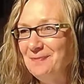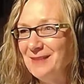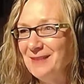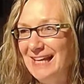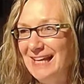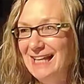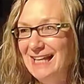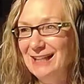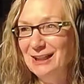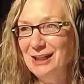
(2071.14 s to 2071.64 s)

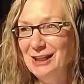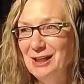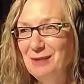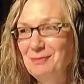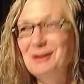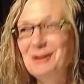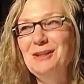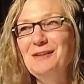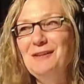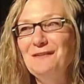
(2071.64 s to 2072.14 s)
helium,
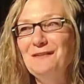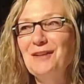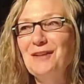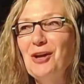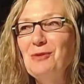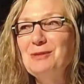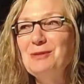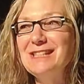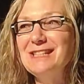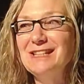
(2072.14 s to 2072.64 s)
and you're
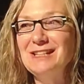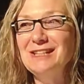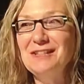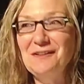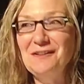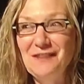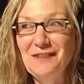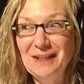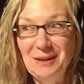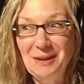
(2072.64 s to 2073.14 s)
floating and you
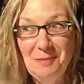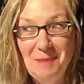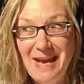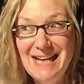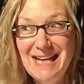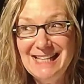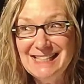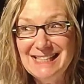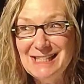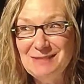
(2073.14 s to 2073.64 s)
feel
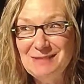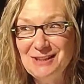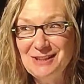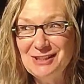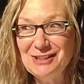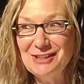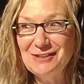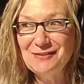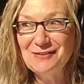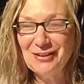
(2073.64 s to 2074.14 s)
amazing
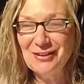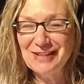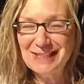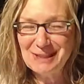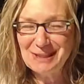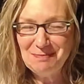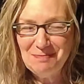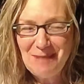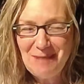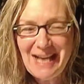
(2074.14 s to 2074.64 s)
because you've got
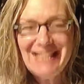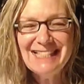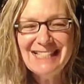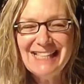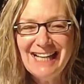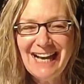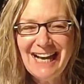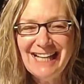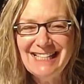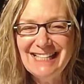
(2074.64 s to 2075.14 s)
this
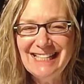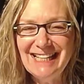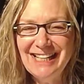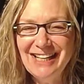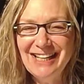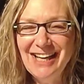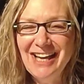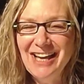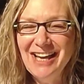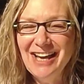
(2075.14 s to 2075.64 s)
amazing
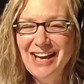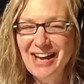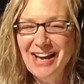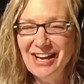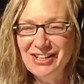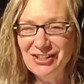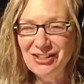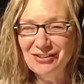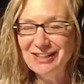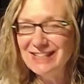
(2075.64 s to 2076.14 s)
idea
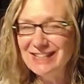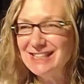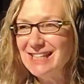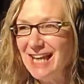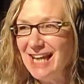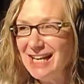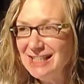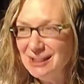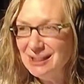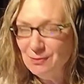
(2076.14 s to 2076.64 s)
and you're
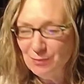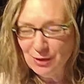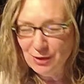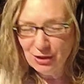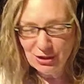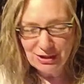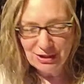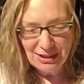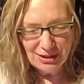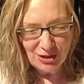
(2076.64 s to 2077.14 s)
excited
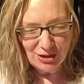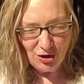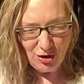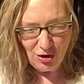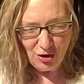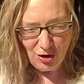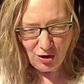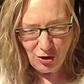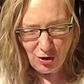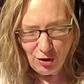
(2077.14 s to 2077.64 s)
because it's
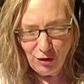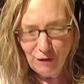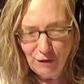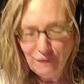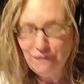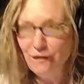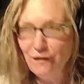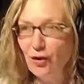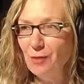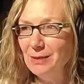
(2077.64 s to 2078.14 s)
all
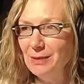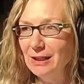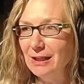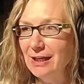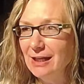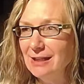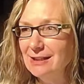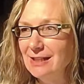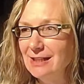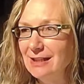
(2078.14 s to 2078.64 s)

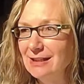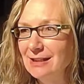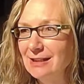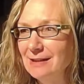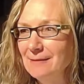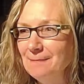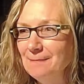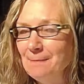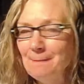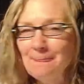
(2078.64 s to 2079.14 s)
formulated.
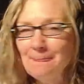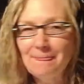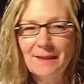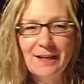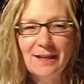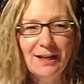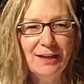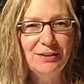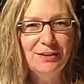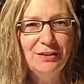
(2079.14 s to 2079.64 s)

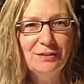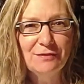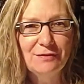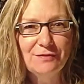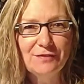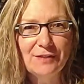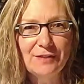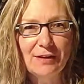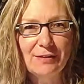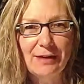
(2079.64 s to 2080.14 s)
And
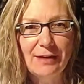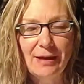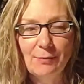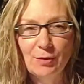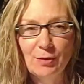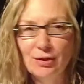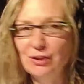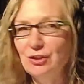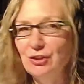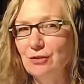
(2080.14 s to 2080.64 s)
you've got, I'm
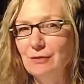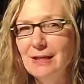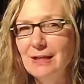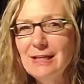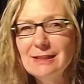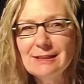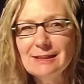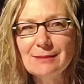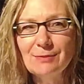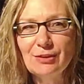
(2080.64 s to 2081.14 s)
going to do
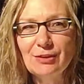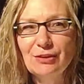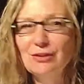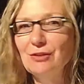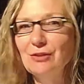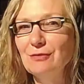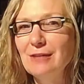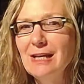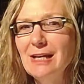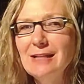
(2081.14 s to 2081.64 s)
this, I'm going to
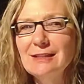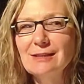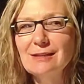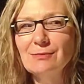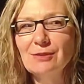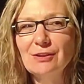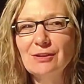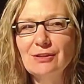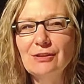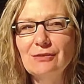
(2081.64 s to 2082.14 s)
do this, I'm
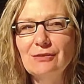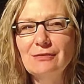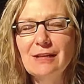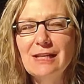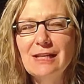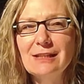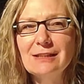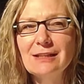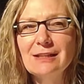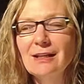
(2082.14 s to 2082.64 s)
going to do
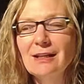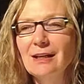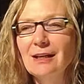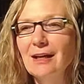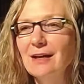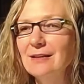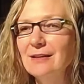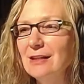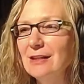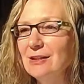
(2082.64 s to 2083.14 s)
this.
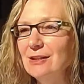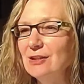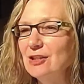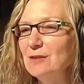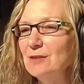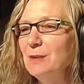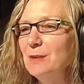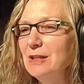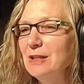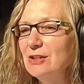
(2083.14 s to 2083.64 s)
And then you
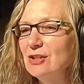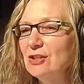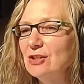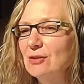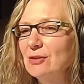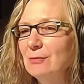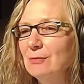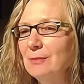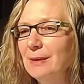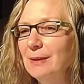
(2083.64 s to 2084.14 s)
speak to
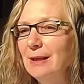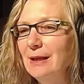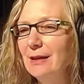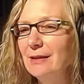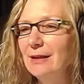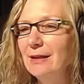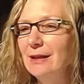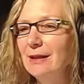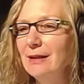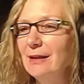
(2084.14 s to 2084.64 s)
somebody
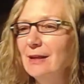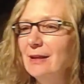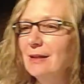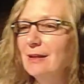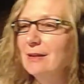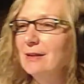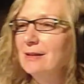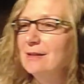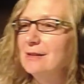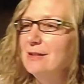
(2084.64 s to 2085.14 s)
and they
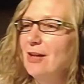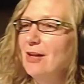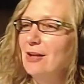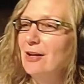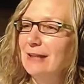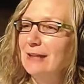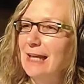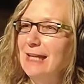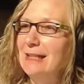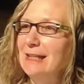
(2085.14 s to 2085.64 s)
start
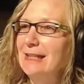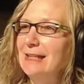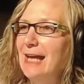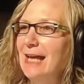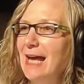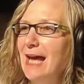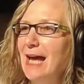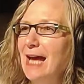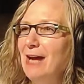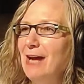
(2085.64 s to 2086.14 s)
letting the
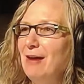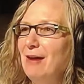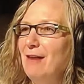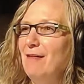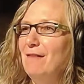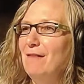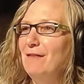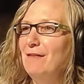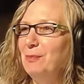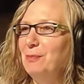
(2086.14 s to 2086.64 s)
air
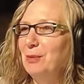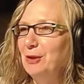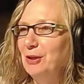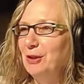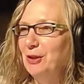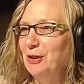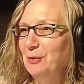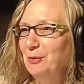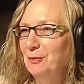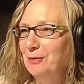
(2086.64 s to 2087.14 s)
out of the
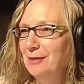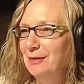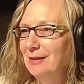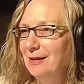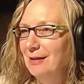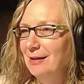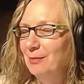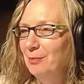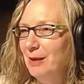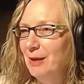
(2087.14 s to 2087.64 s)
balloon,
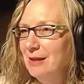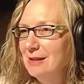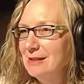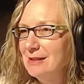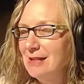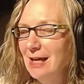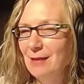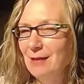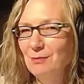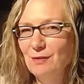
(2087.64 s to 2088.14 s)
and by the
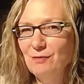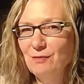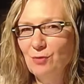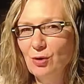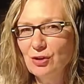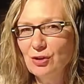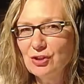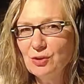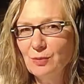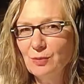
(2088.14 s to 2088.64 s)
time you've
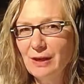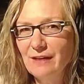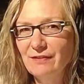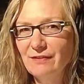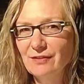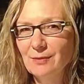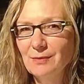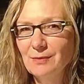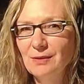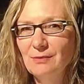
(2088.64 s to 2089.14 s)
walked away
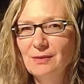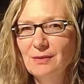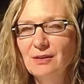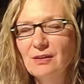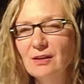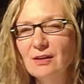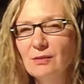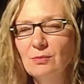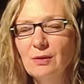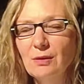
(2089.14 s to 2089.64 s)
from them, you
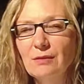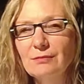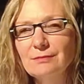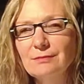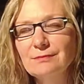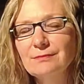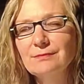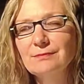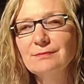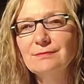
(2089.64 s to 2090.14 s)
go, well,
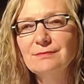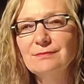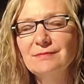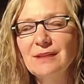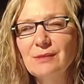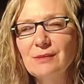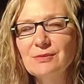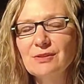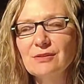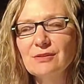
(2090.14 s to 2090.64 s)

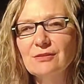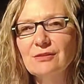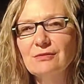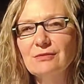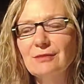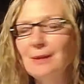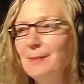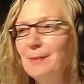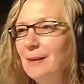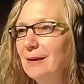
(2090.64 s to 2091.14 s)
that was a
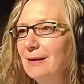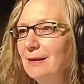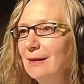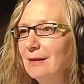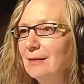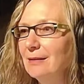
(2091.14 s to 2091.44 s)
crap idea.